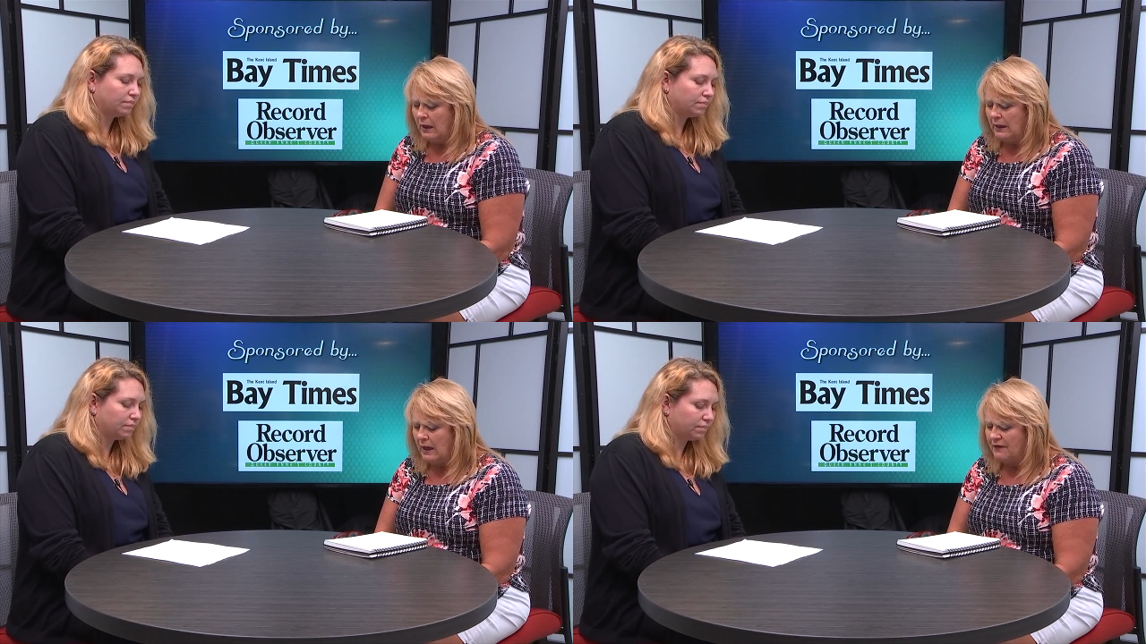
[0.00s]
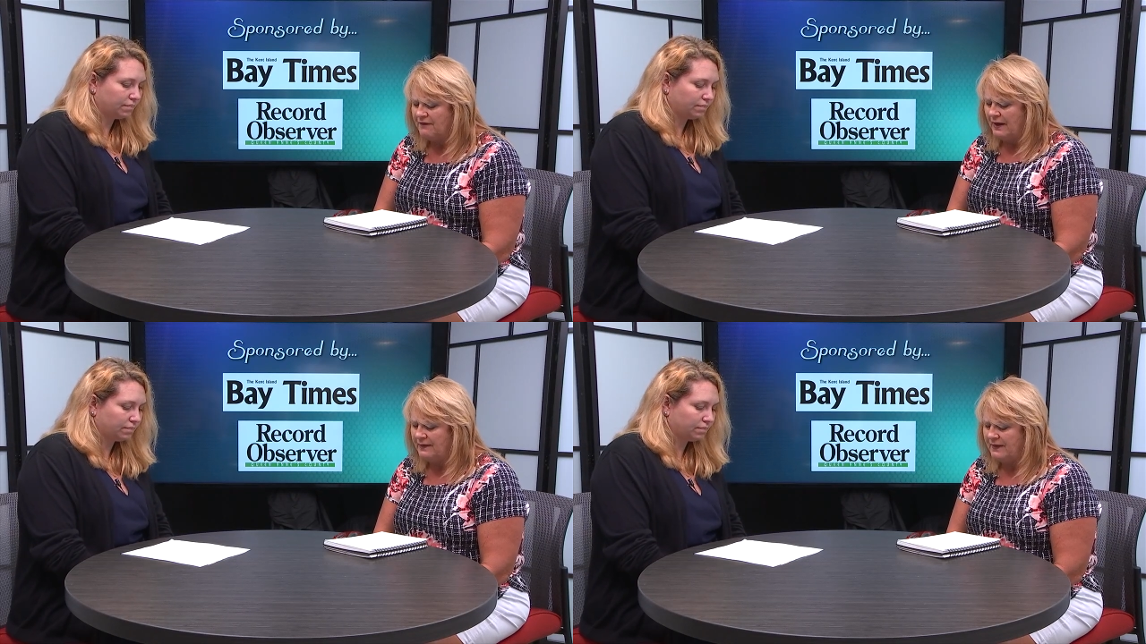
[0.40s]
Speaker 1: uh, I
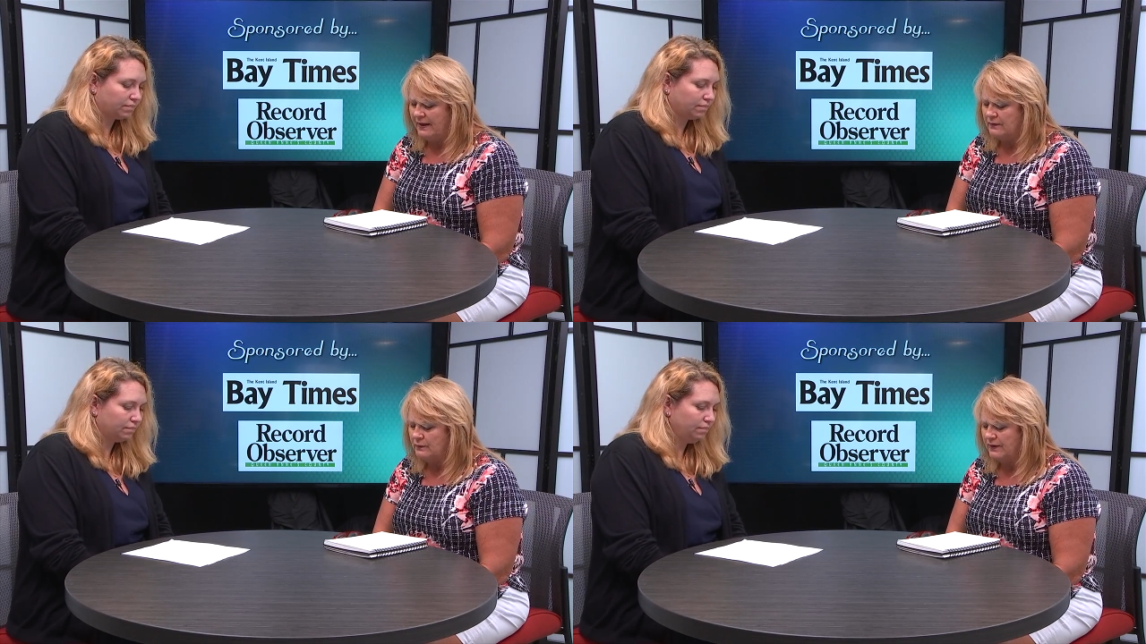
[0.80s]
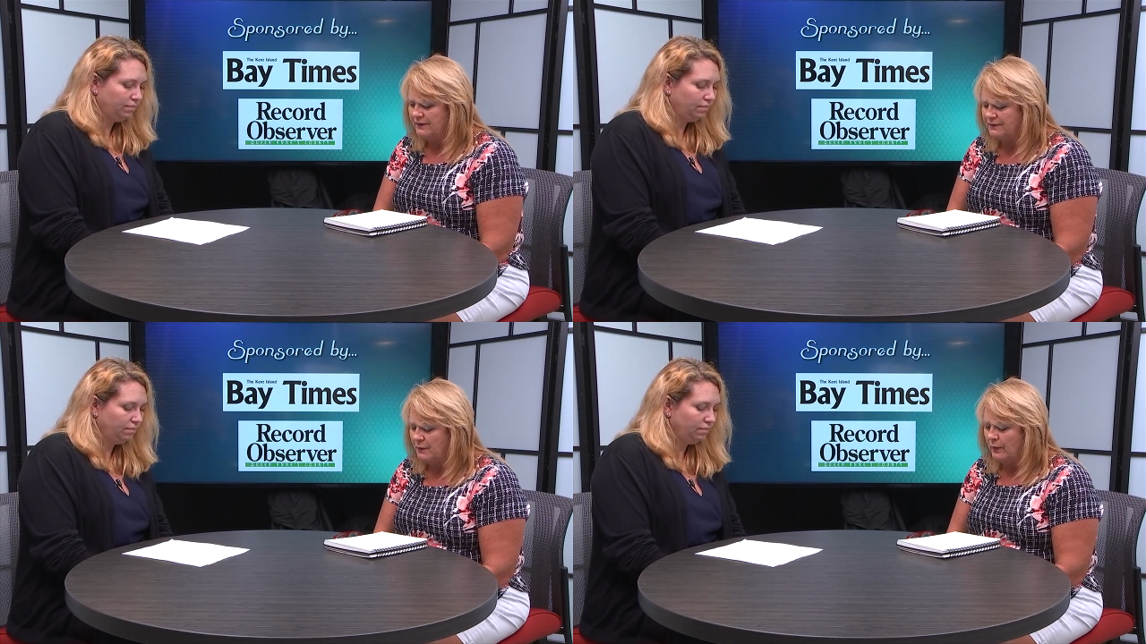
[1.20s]
find that
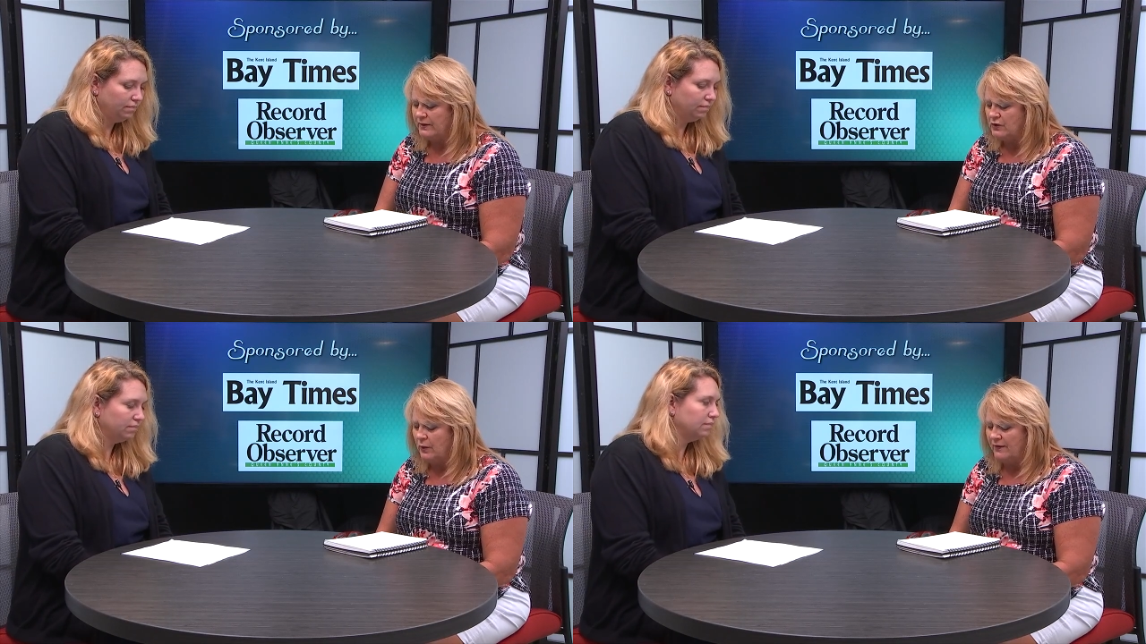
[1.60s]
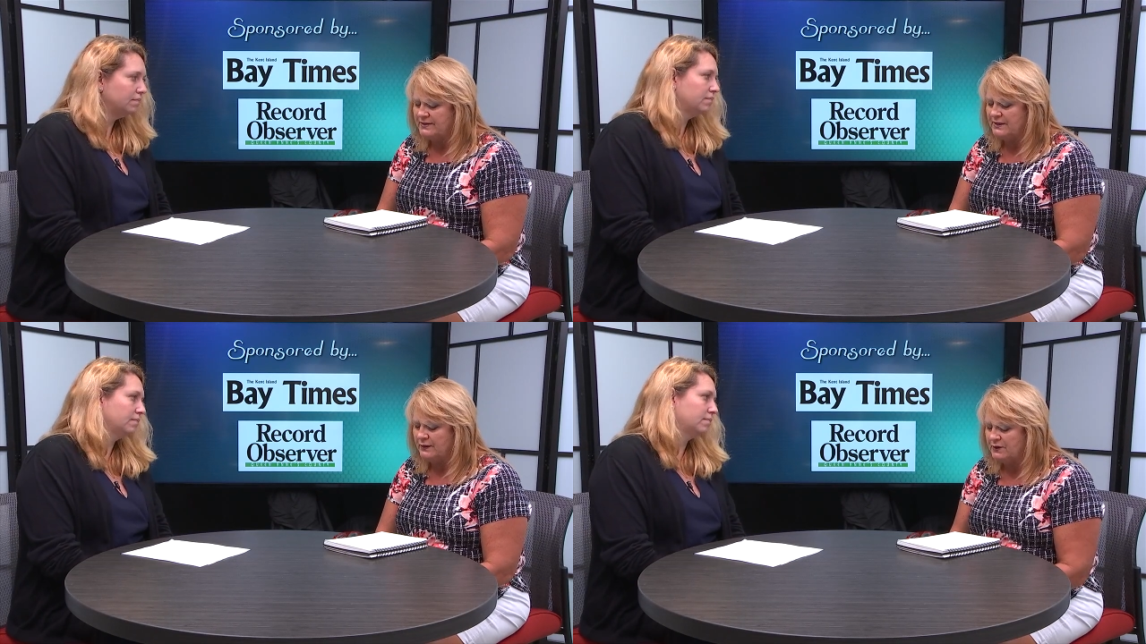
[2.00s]
we've, we do have a
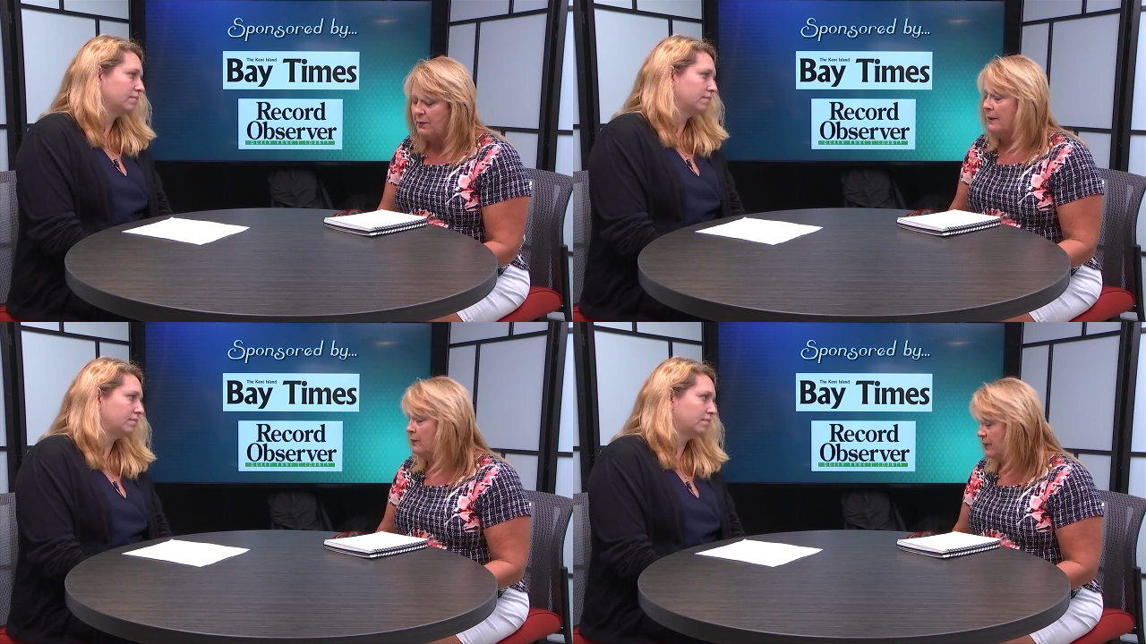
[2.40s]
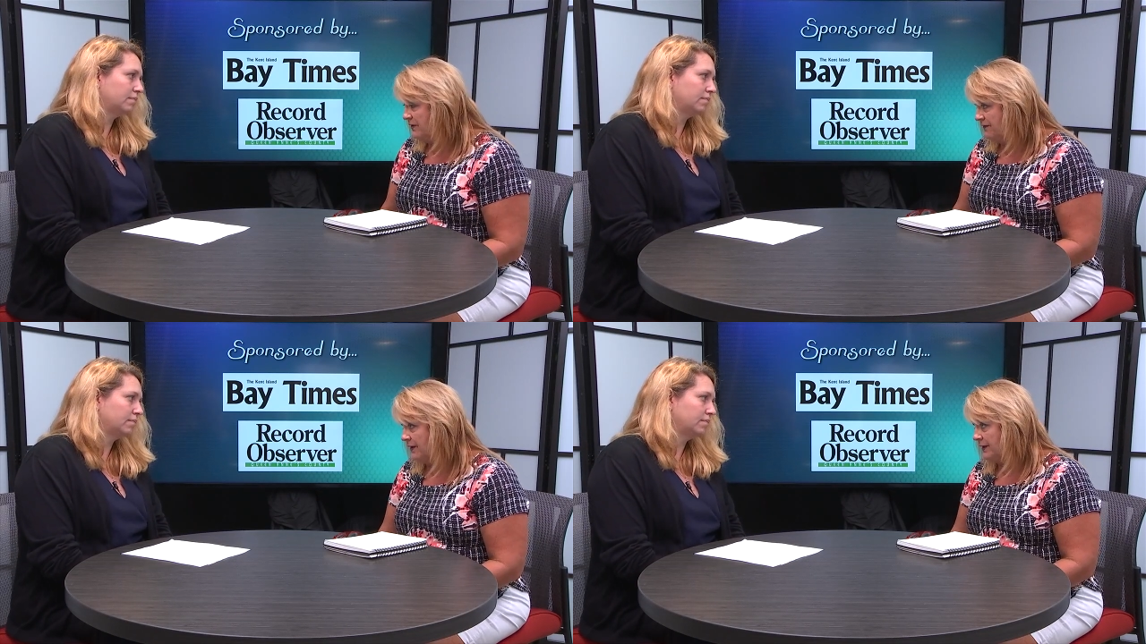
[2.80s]
serious problem with
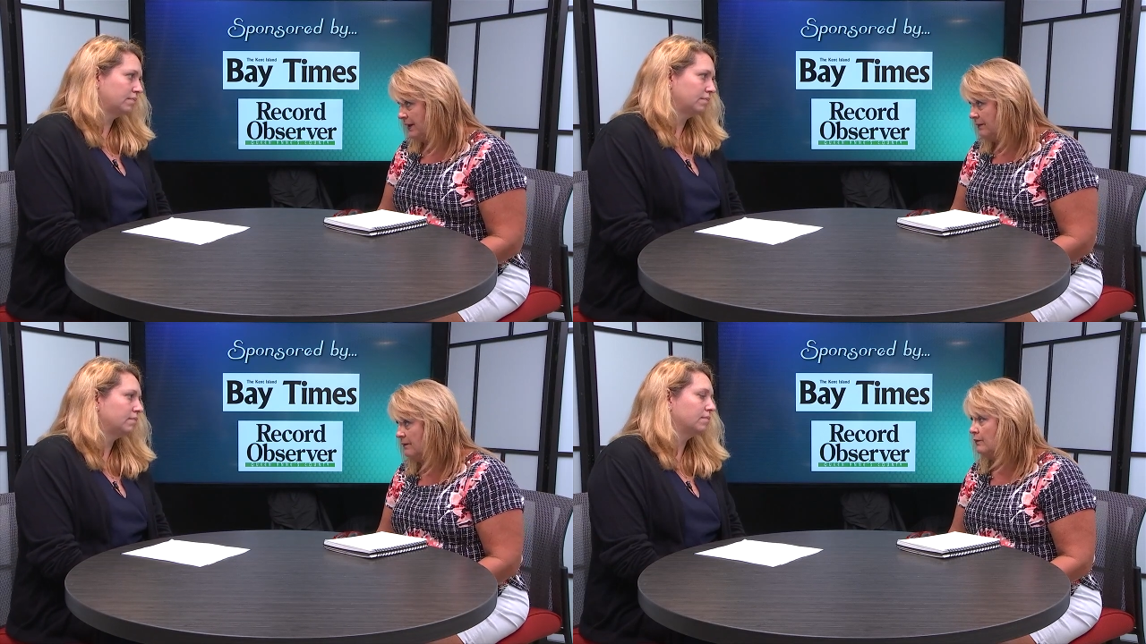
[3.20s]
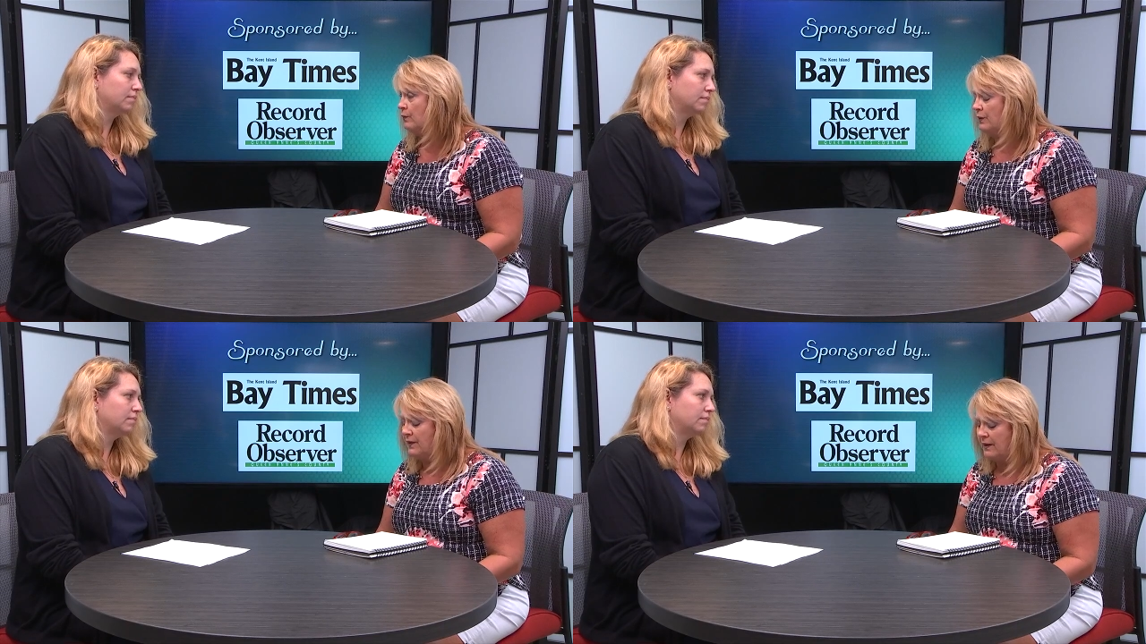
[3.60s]
the funding,
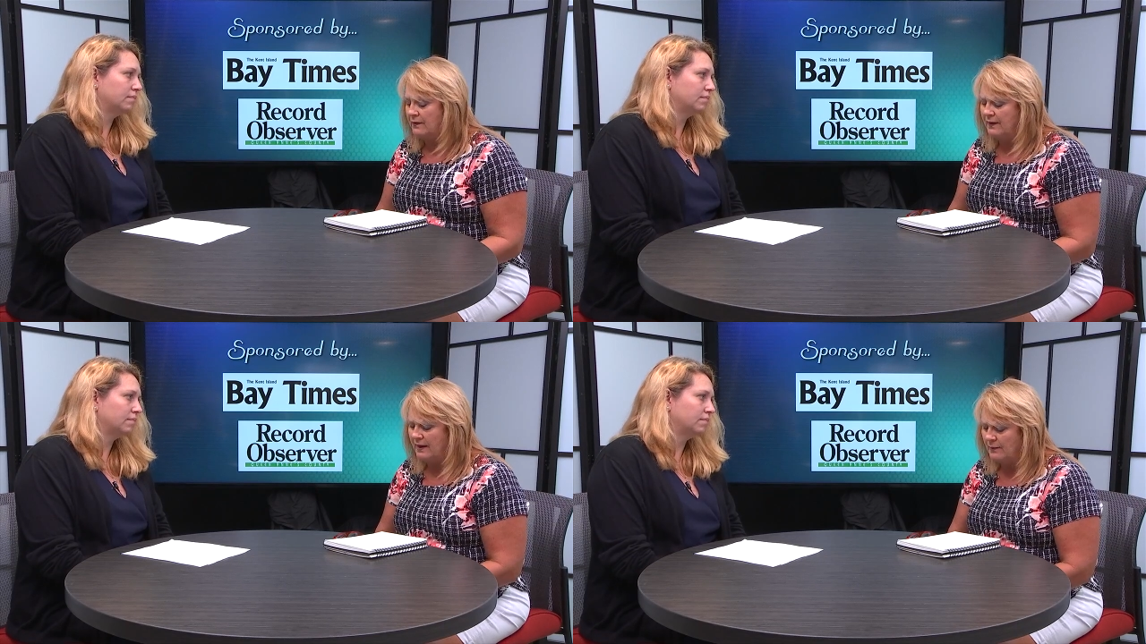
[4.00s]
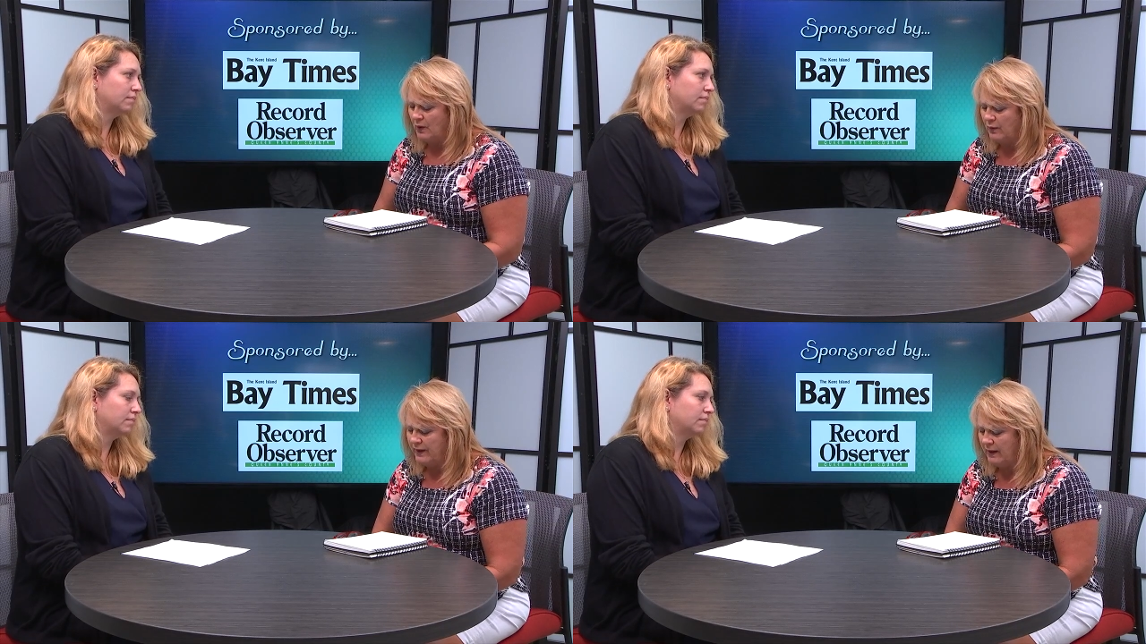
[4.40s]
with the, the M
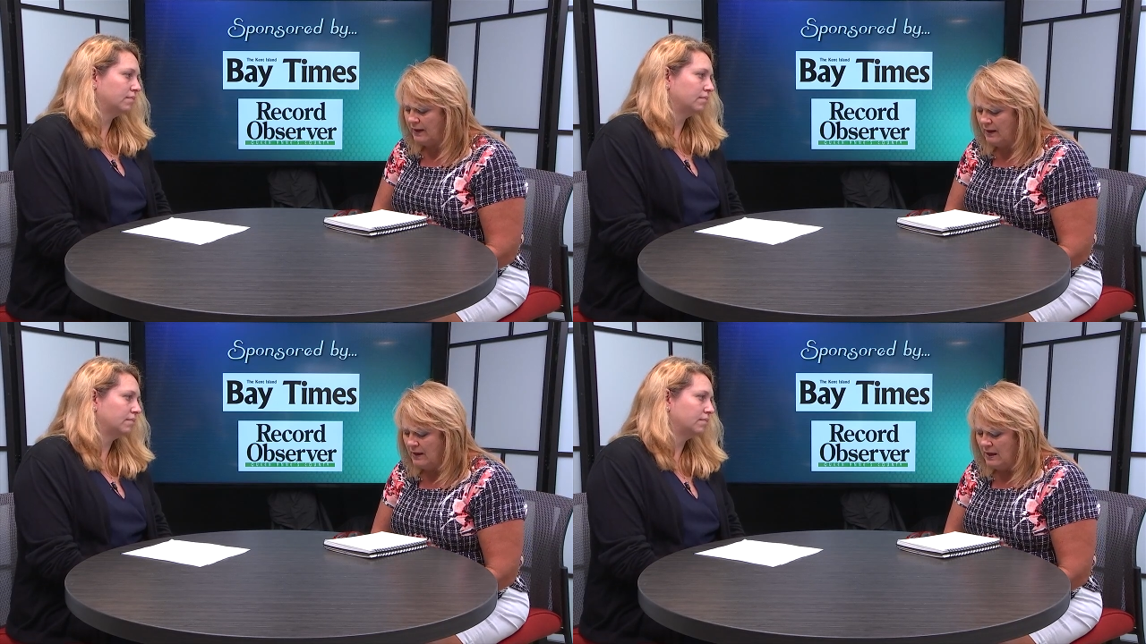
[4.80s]
O E.